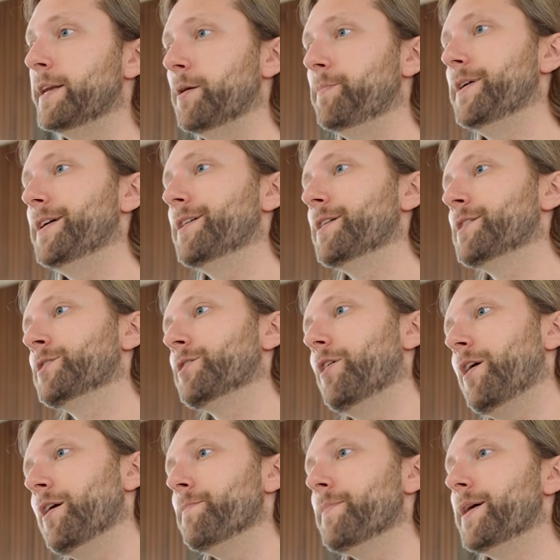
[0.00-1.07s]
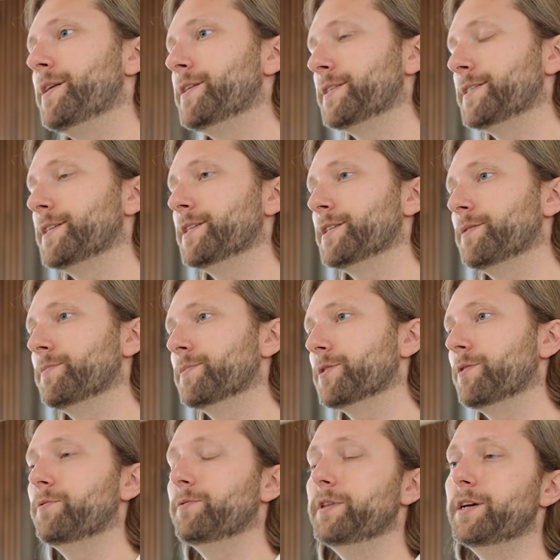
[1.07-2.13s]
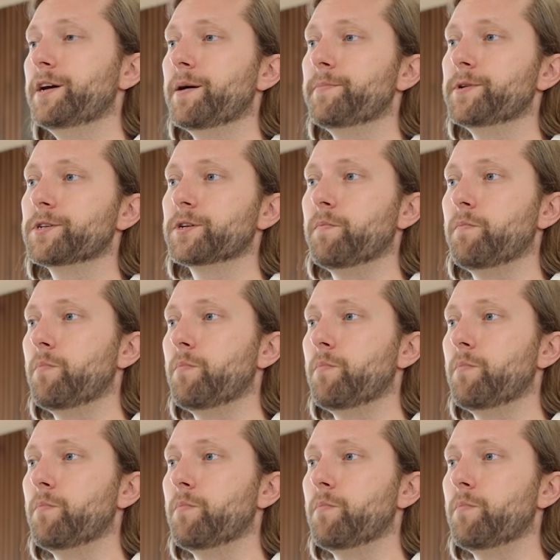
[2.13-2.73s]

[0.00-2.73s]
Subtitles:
Now, because automated systems only come into